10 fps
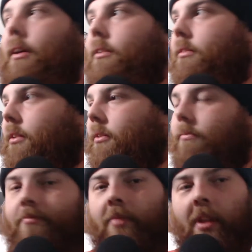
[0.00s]
So,
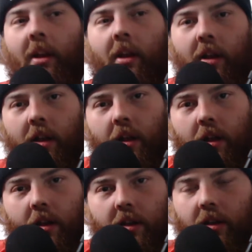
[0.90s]

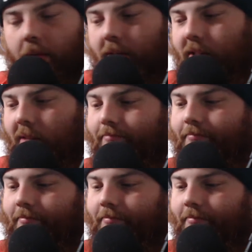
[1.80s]
y'all know what's up.